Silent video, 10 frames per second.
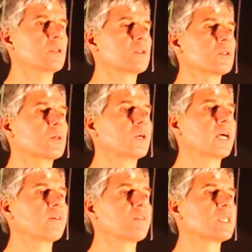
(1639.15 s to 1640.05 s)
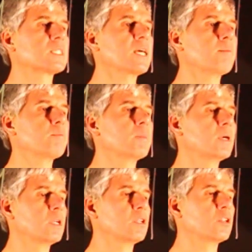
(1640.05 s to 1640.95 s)
So we have the sum
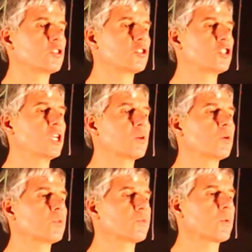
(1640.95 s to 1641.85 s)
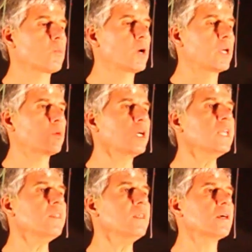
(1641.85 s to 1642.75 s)
j goes from 1 to
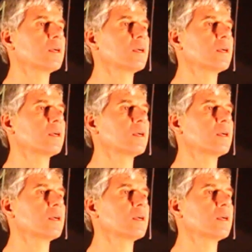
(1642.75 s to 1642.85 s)
n,